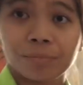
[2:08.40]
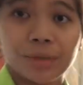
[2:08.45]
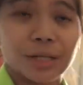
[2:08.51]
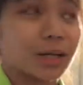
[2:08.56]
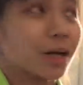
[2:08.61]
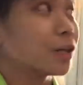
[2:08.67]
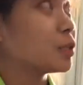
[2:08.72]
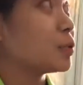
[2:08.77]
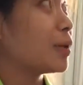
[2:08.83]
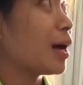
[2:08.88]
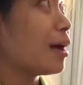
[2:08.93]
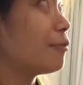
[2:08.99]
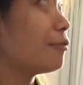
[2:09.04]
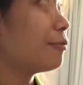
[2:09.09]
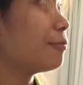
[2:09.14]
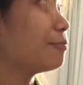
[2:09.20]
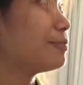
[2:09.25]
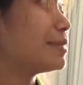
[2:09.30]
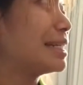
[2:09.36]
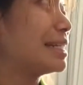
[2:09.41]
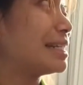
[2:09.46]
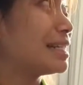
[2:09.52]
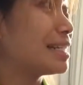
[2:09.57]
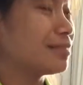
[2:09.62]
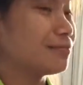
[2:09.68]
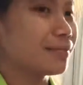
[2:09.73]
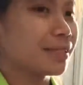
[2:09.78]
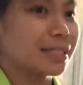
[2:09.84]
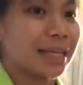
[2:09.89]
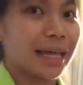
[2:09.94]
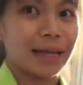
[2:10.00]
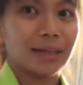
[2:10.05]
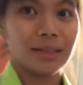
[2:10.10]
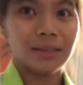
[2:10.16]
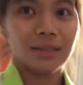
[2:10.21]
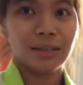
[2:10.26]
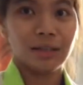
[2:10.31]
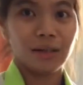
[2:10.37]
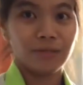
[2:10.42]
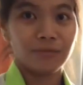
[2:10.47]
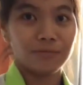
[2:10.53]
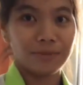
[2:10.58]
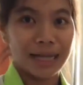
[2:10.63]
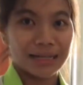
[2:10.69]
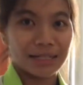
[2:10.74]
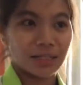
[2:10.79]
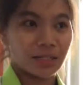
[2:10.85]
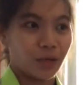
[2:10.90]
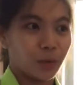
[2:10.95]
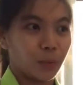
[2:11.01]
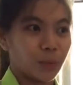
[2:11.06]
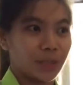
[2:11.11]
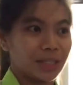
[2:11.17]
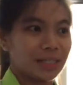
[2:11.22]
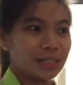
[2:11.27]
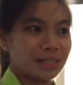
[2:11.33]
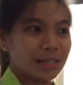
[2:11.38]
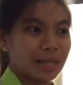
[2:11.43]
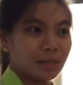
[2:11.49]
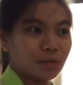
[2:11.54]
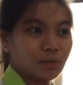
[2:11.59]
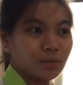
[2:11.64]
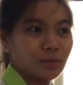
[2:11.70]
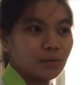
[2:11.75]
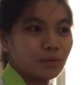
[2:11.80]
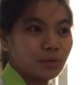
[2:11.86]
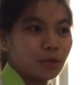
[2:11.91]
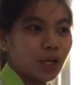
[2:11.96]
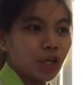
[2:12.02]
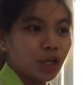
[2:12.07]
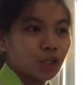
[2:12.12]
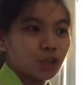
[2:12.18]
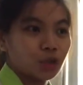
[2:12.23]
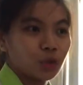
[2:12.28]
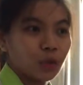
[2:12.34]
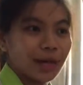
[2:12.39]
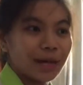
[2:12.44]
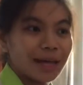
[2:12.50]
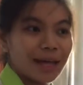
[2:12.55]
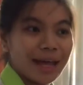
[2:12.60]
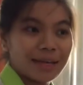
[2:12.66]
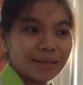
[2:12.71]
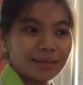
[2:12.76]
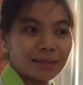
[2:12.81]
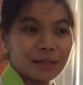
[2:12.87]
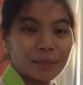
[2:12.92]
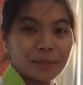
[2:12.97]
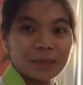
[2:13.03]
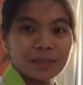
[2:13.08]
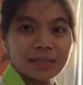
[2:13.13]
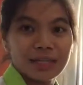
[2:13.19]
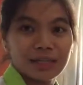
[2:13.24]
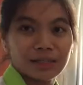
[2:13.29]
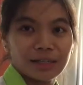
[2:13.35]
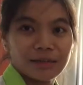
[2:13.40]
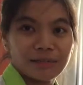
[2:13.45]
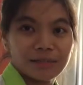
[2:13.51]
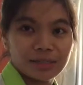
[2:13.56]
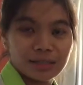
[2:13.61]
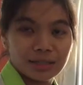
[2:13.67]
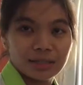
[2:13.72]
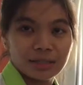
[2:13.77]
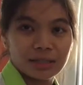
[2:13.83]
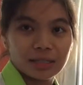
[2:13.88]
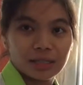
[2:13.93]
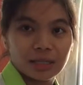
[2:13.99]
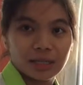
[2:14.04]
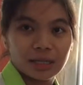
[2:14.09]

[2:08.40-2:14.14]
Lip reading: Because we are medium scale of plant, so we decided to do it at 80% efficiency.